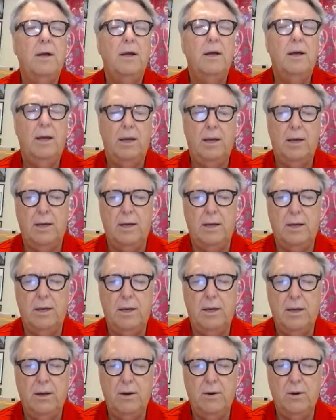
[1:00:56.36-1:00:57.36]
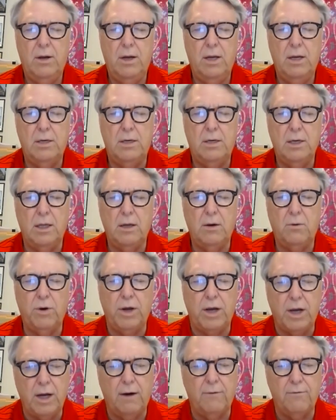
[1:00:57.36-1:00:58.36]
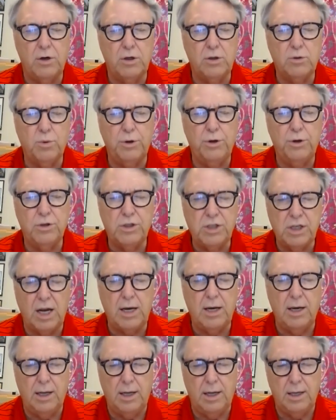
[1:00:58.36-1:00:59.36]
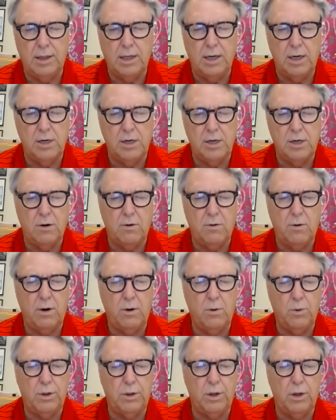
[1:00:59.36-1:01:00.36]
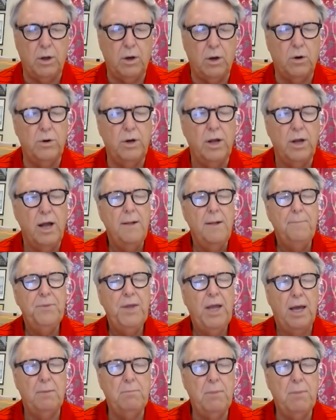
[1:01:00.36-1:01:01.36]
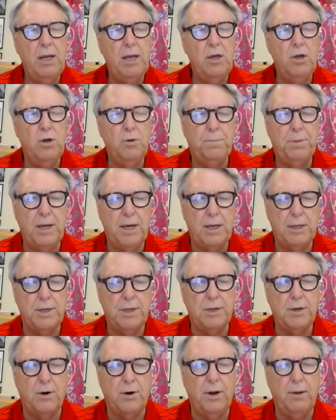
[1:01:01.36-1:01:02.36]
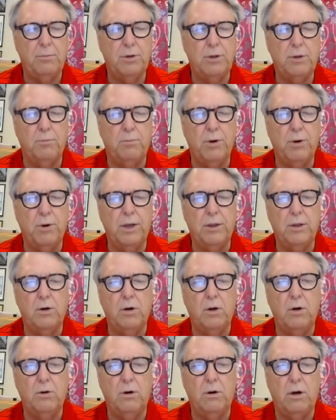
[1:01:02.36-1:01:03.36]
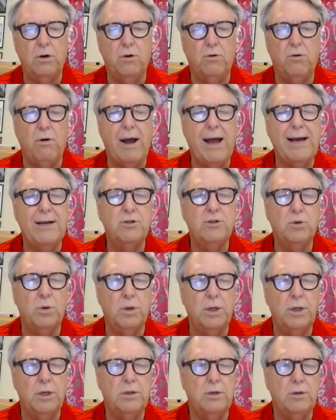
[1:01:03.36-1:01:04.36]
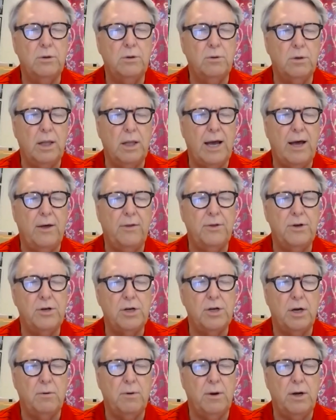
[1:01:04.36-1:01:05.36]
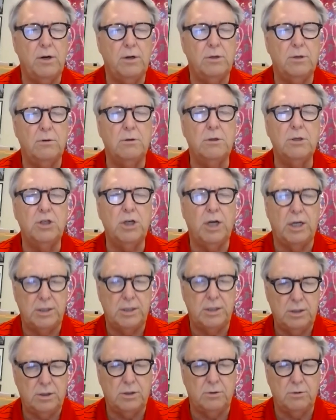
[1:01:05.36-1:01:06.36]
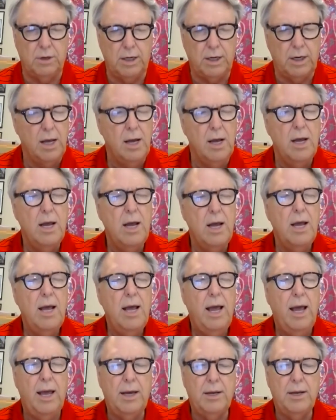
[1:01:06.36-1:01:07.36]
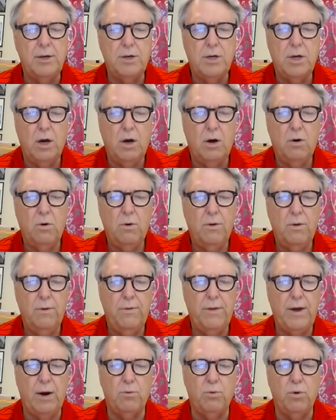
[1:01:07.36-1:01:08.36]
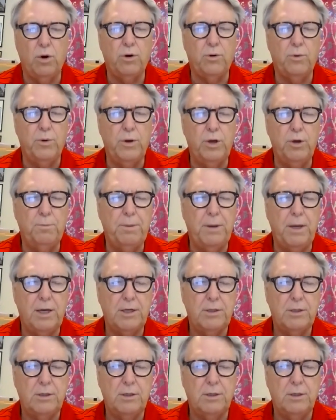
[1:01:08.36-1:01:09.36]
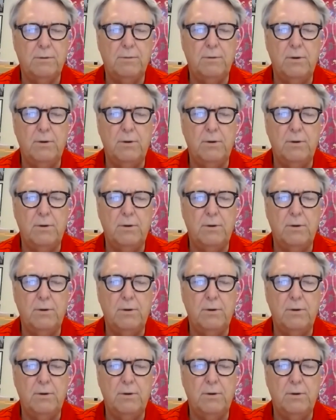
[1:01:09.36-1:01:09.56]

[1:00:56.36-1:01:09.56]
and until it recovers when you suddenly hit that generator with a load. And many UPSs are able to bring their load on gradually to allow the generator to adjust to it. And so that rotary UPS, you'd